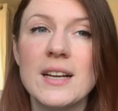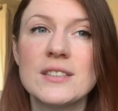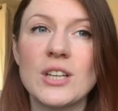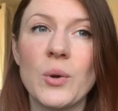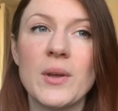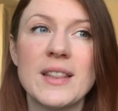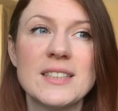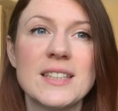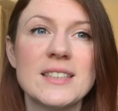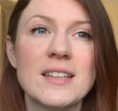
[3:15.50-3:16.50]
So
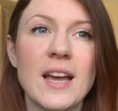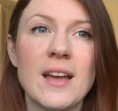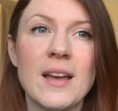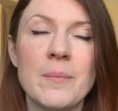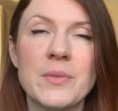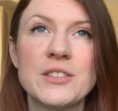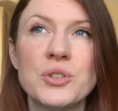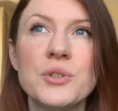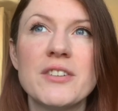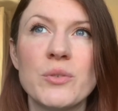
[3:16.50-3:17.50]
this isn't, um, there's
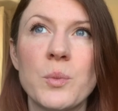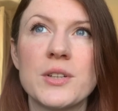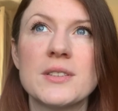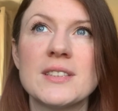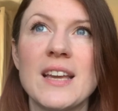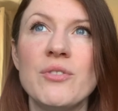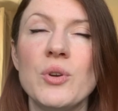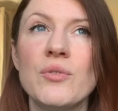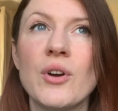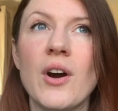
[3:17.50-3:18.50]
two different ones. If
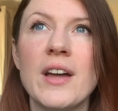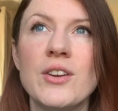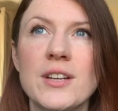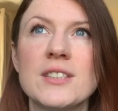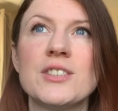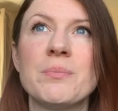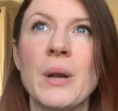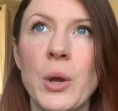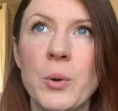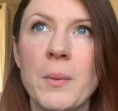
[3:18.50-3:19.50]
you've got a nursing
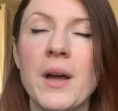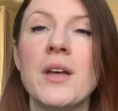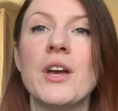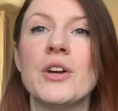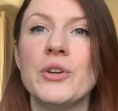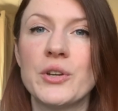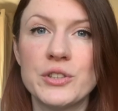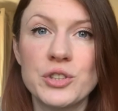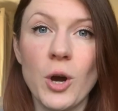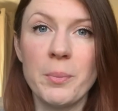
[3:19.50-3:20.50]
diploma, you
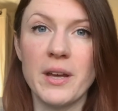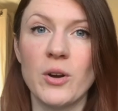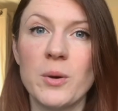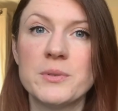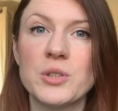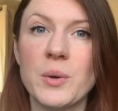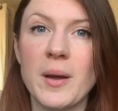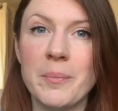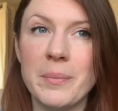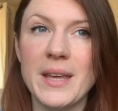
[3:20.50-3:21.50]
can top it up to
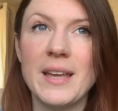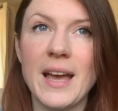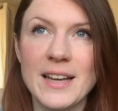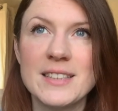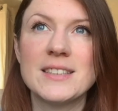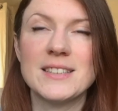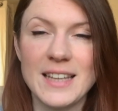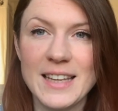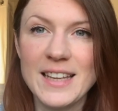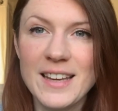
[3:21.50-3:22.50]
a
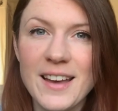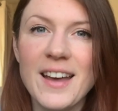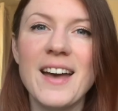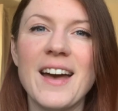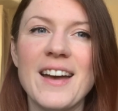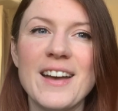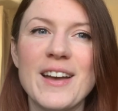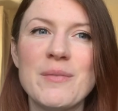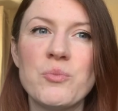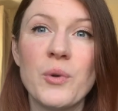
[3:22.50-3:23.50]
BSc
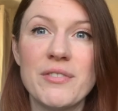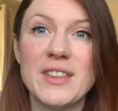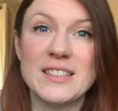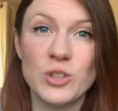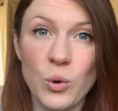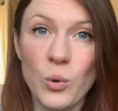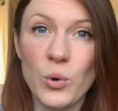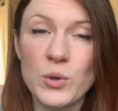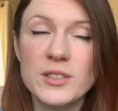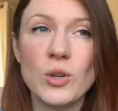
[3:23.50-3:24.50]
um, with this
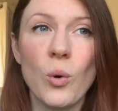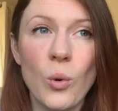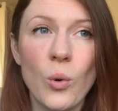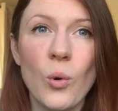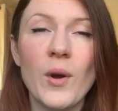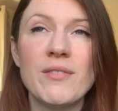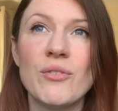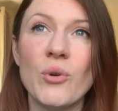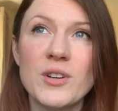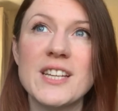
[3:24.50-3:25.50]
course or if
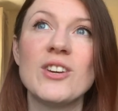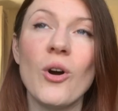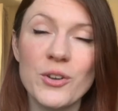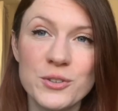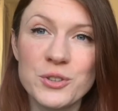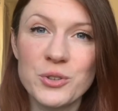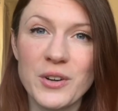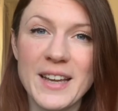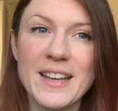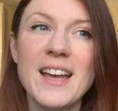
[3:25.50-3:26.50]
you've already got your
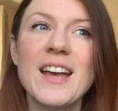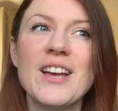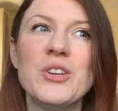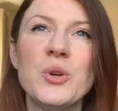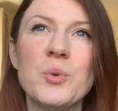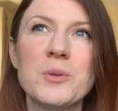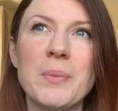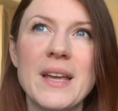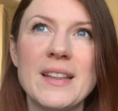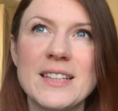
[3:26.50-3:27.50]
degree you would
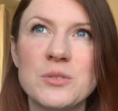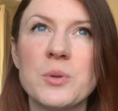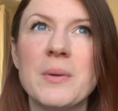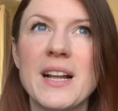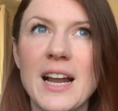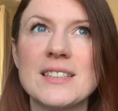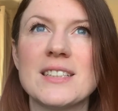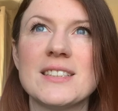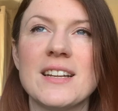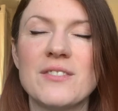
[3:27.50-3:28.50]
be this would be classed
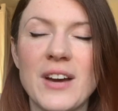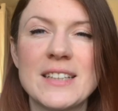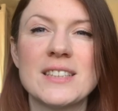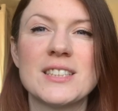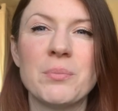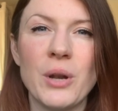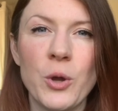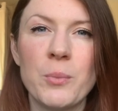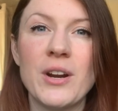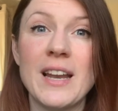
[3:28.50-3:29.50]
as an advanced
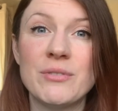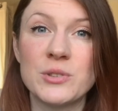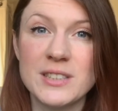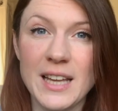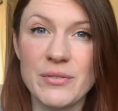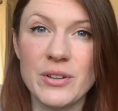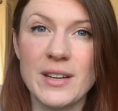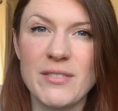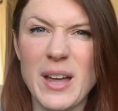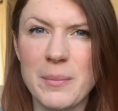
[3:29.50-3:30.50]
diploma at level
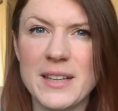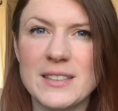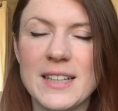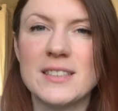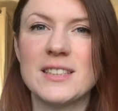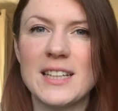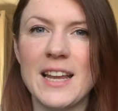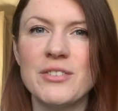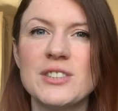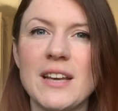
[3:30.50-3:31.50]
7 if that makes sense there's a
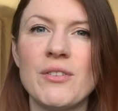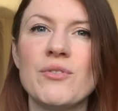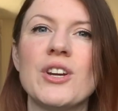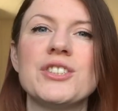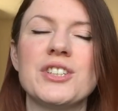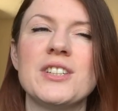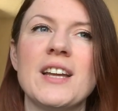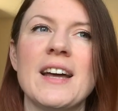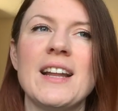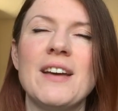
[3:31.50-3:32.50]
level 7 version
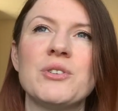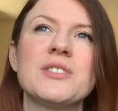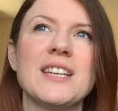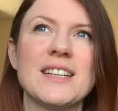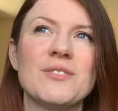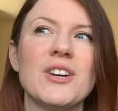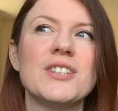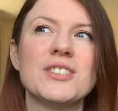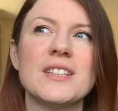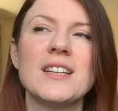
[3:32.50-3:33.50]
and a level 6
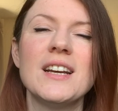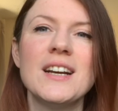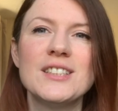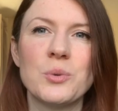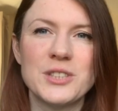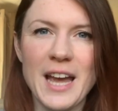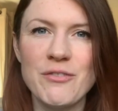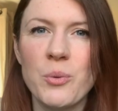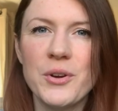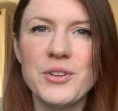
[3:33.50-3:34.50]
version so
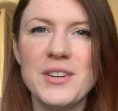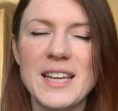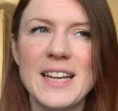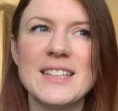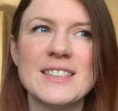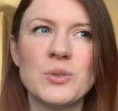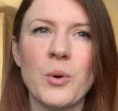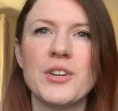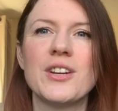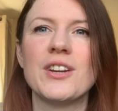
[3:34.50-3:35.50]
whichever one you need is the
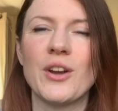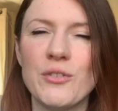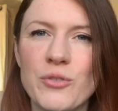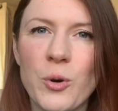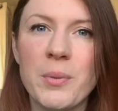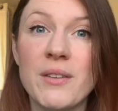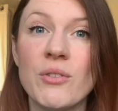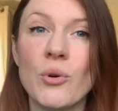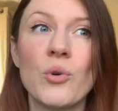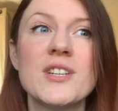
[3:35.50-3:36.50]
one you're going to go for but if
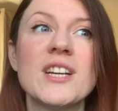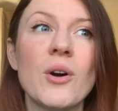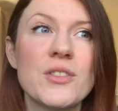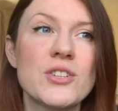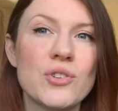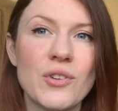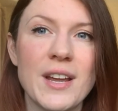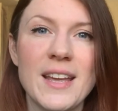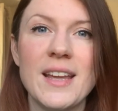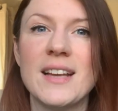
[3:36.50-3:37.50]
you've already got the
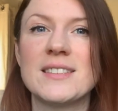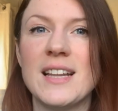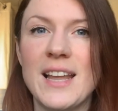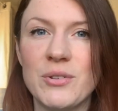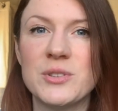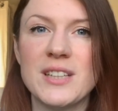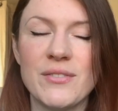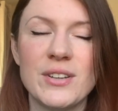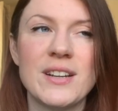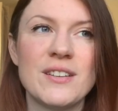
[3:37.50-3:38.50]
degree it's the level
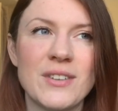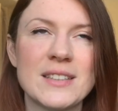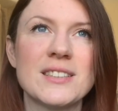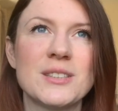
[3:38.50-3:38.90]
7 advanced